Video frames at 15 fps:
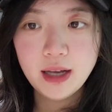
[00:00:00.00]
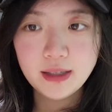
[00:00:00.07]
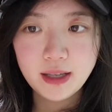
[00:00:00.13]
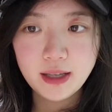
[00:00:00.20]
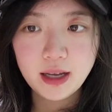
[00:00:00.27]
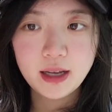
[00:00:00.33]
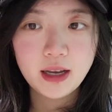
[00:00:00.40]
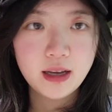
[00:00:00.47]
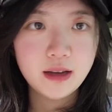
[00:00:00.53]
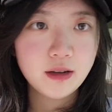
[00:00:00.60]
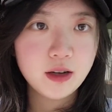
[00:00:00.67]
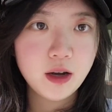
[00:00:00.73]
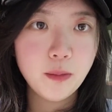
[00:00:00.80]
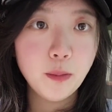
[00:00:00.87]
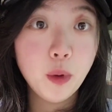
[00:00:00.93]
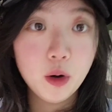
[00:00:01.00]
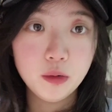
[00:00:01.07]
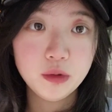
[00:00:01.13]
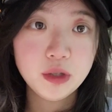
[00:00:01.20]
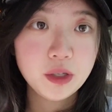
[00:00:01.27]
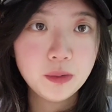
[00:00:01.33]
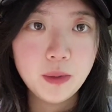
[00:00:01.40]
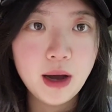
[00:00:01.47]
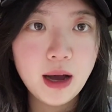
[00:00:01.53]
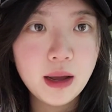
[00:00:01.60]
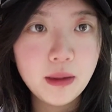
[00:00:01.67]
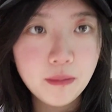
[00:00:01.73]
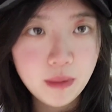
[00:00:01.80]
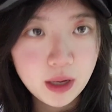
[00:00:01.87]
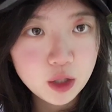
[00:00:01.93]
like composed
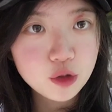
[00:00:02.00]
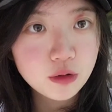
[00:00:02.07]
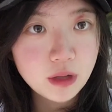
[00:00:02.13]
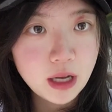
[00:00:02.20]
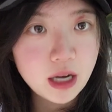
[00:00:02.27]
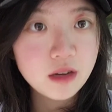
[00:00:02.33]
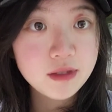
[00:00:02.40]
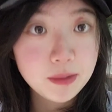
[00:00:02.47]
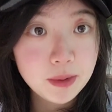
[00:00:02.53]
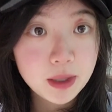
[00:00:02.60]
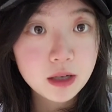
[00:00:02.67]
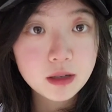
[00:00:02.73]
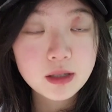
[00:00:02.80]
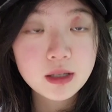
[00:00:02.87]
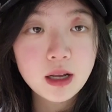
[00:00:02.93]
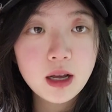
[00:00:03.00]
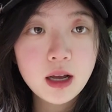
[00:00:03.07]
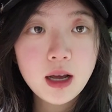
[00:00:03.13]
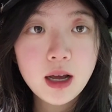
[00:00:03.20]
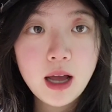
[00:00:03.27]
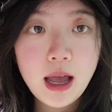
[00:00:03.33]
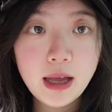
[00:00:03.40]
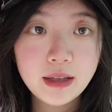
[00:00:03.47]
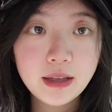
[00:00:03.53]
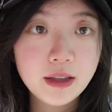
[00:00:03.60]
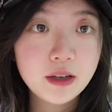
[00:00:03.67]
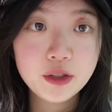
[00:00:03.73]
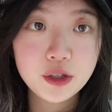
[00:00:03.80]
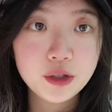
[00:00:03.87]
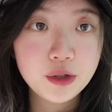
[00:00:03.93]
by Manchu native speakers, and
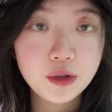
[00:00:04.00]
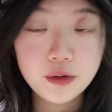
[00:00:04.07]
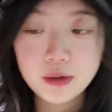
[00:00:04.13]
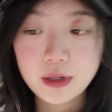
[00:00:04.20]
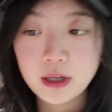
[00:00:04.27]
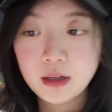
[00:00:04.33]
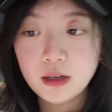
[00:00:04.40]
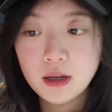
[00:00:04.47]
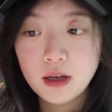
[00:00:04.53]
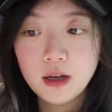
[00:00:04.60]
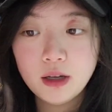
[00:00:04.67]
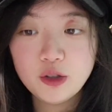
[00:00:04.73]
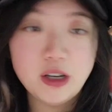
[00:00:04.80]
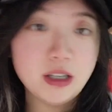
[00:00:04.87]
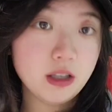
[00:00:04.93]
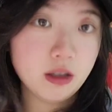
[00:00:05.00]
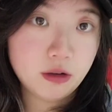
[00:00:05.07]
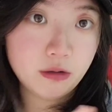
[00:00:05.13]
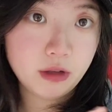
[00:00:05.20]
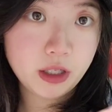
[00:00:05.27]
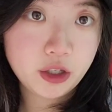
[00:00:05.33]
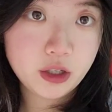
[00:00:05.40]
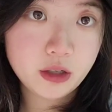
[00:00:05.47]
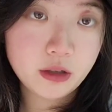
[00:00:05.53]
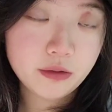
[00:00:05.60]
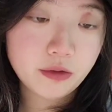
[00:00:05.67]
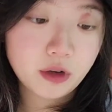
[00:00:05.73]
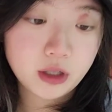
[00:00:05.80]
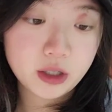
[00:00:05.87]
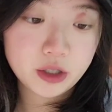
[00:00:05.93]
they're just using transliteration
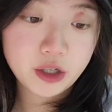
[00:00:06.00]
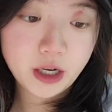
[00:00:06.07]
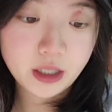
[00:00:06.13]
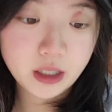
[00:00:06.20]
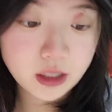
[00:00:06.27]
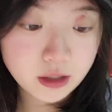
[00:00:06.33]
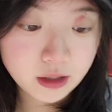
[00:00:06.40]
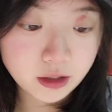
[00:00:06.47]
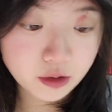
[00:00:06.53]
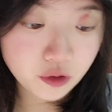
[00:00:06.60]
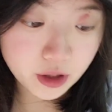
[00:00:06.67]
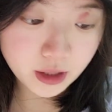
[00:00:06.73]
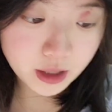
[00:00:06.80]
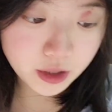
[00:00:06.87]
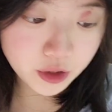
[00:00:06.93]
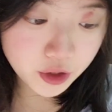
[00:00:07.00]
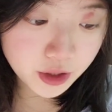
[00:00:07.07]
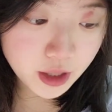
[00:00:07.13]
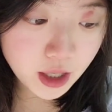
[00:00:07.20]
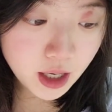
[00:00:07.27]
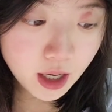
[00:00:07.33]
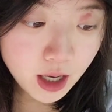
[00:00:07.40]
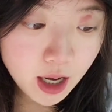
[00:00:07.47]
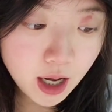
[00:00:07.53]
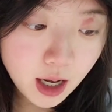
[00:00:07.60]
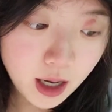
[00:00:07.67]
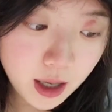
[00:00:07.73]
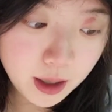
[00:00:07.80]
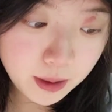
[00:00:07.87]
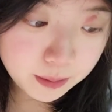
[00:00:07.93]
for the Chinese translation.
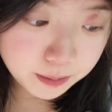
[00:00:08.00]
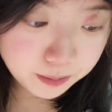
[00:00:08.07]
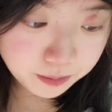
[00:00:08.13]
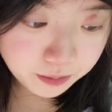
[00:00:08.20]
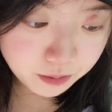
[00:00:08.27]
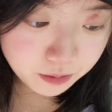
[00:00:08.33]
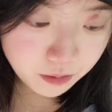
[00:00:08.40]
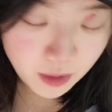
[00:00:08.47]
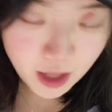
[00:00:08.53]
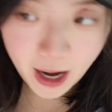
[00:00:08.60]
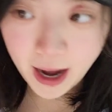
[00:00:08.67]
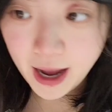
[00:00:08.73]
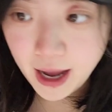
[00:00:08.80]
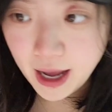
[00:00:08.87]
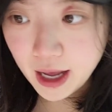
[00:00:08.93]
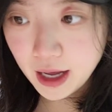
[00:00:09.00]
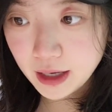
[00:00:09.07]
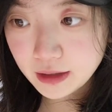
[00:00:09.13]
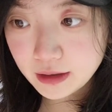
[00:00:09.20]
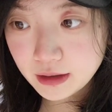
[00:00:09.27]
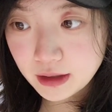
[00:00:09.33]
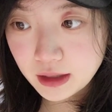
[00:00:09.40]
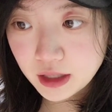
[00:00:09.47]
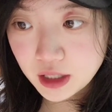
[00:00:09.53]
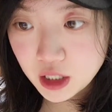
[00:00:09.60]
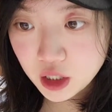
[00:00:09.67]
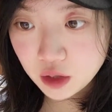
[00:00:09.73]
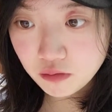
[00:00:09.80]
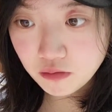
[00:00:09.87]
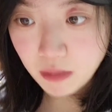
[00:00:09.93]
And
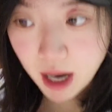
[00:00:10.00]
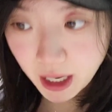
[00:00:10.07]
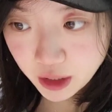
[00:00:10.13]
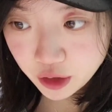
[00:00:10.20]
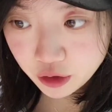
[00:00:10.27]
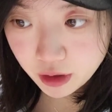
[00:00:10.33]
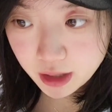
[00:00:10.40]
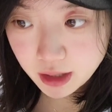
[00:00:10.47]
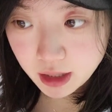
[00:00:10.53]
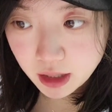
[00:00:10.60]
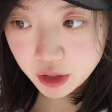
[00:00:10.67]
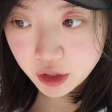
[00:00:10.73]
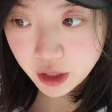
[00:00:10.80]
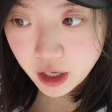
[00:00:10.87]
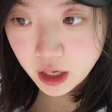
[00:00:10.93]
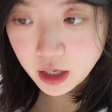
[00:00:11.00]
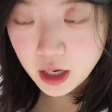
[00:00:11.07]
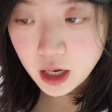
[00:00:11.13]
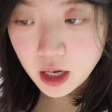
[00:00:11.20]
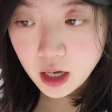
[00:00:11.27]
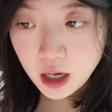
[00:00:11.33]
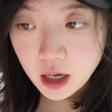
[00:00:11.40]
my translation